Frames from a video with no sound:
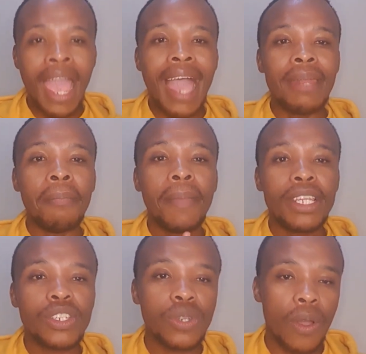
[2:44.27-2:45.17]
and
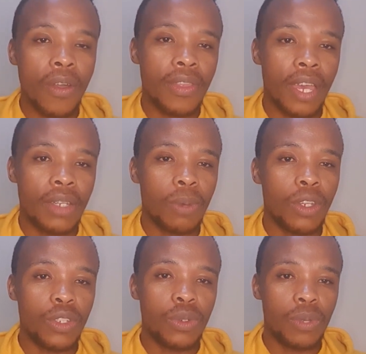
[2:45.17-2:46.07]
make sure that when
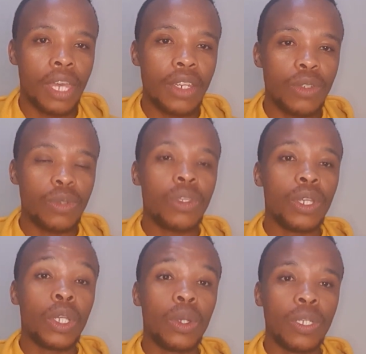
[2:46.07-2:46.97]
you do that, you do the
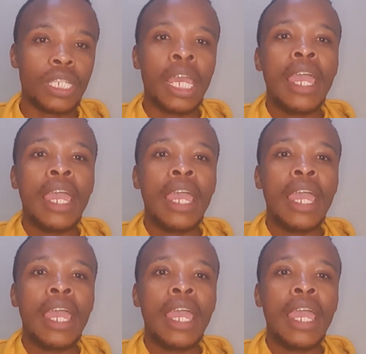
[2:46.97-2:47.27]
good